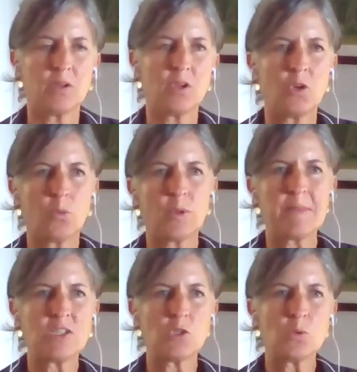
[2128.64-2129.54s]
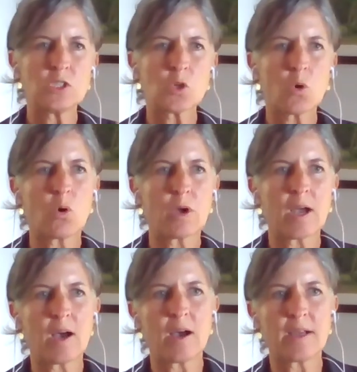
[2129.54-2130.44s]
We may do
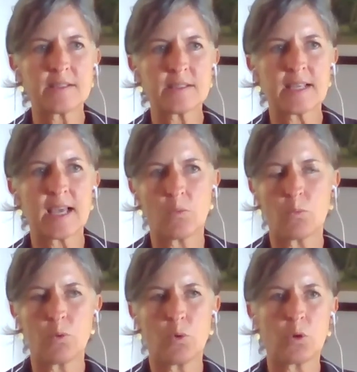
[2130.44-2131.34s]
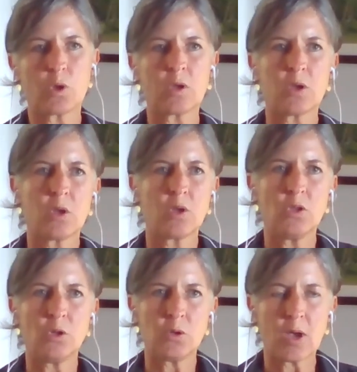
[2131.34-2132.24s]
scorecards at work,
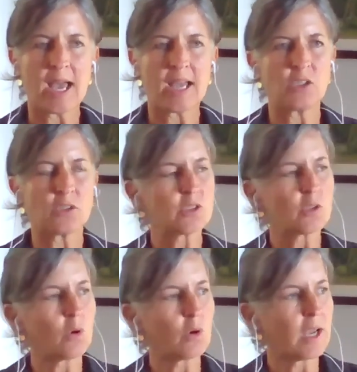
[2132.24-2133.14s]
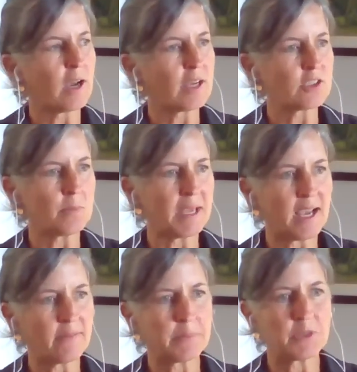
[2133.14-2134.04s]
your annual scorecards. You might
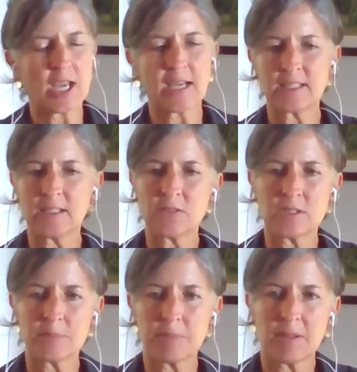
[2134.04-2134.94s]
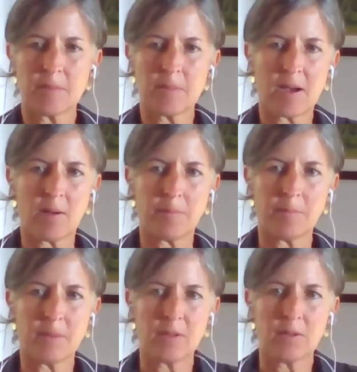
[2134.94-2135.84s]
have objectives,
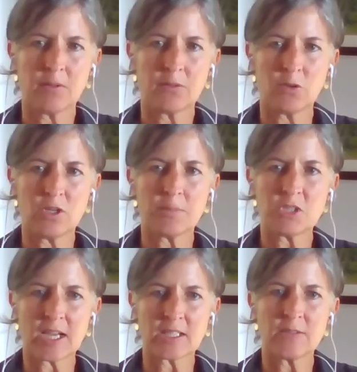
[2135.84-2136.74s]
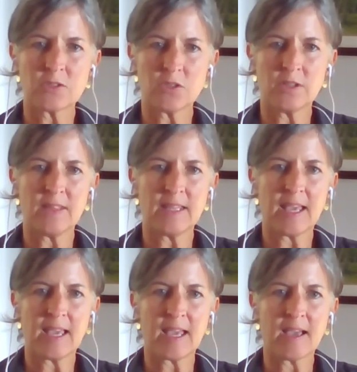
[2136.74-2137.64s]
certain objectives during the
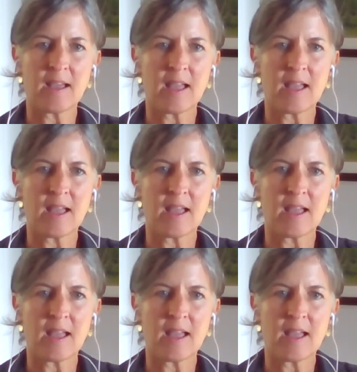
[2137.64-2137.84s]
year.